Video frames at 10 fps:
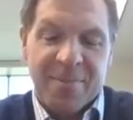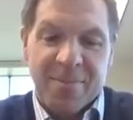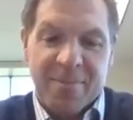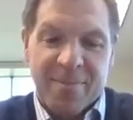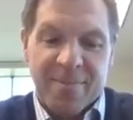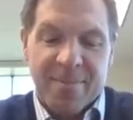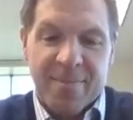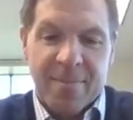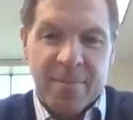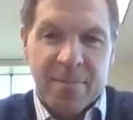
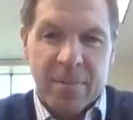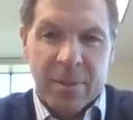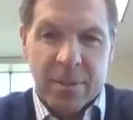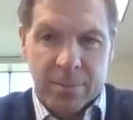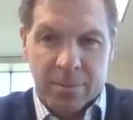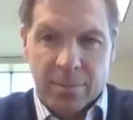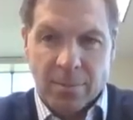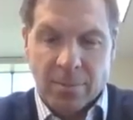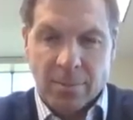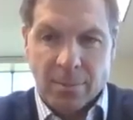
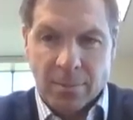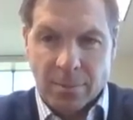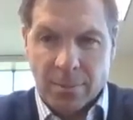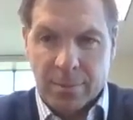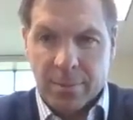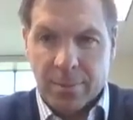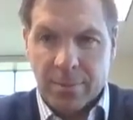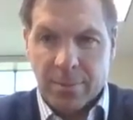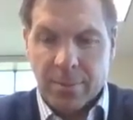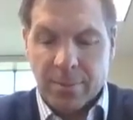
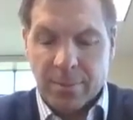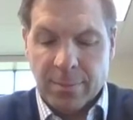(silent)